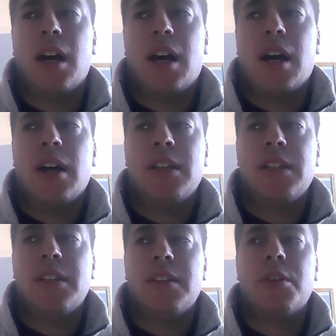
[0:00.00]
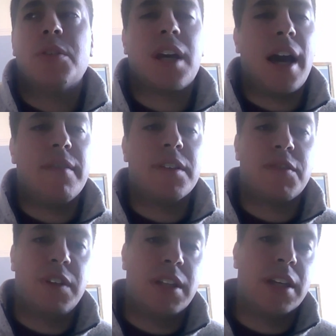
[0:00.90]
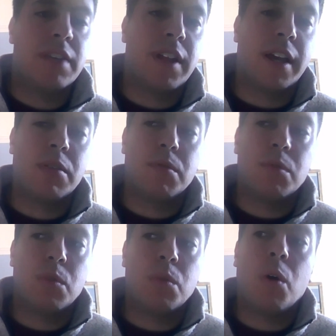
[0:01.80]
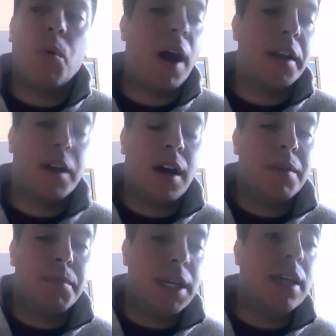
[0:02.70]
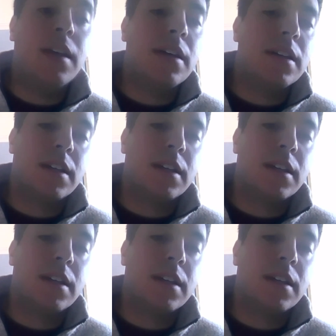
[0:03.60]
uh, there's kind of this feeling of like, well, why not me?